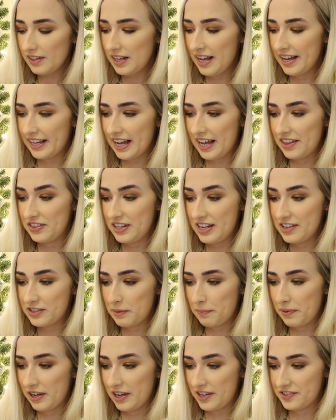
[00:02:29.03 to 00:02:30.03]
Again, these
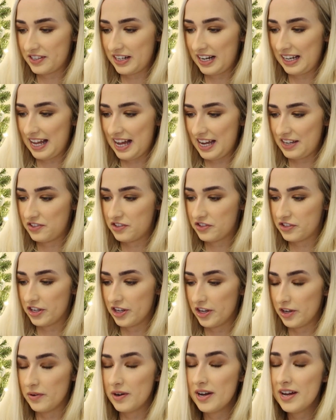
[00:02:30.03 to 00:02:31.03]
are personalized
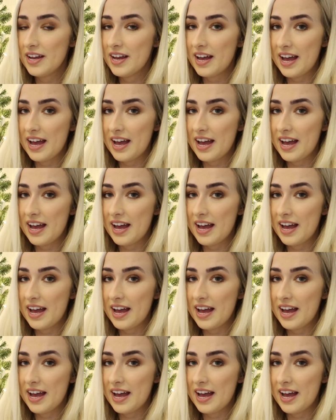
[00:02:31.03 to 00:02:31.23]
too.